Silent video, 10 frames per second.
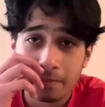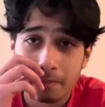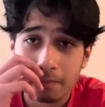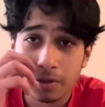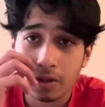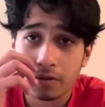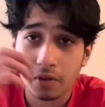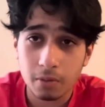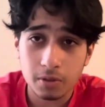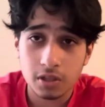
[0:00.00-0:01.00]
But
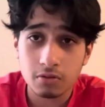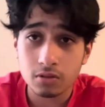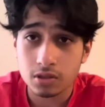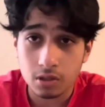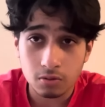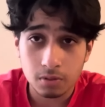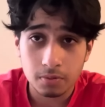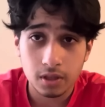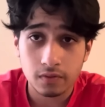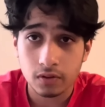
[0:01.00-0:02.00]
they're materialists. They only
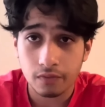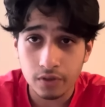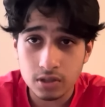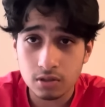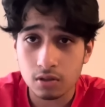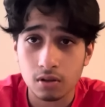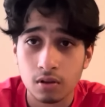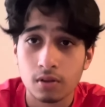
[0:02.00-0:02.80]
believe in the physical